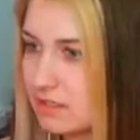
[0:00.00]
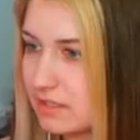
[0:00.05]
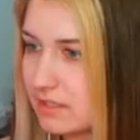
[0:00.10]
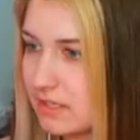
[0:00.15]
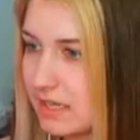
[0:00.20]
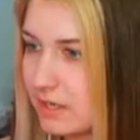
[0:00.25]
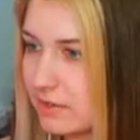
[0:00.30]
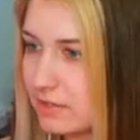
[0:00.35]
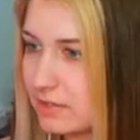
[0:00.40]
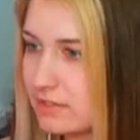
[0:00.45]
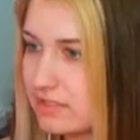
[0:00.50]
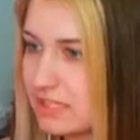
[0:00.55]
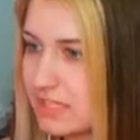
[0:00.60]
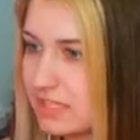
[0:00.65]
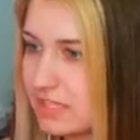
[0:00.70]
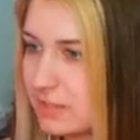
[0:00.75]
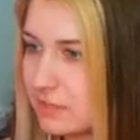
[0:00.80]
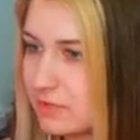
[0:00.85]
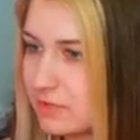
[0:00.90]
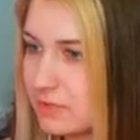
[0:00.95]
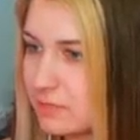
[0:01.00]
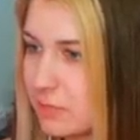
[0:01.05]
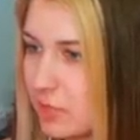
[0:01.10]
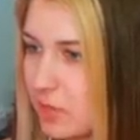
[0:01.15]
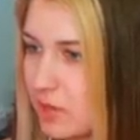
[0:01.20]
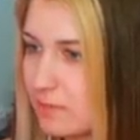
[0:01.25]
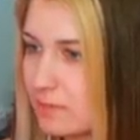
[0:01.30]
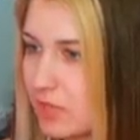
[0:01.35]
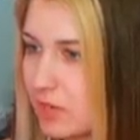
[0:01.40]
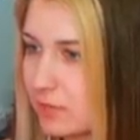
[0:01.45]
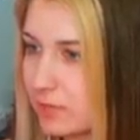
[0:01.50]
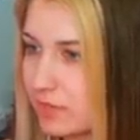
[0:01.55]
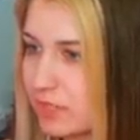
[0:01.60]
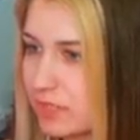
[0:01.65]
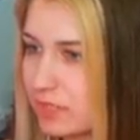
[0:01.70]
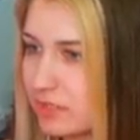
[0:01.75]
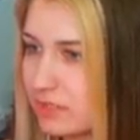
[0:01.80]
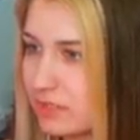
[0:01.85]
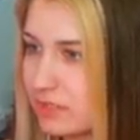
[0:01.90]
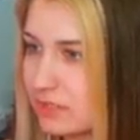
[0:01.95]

How did hitting it with the bomb not work?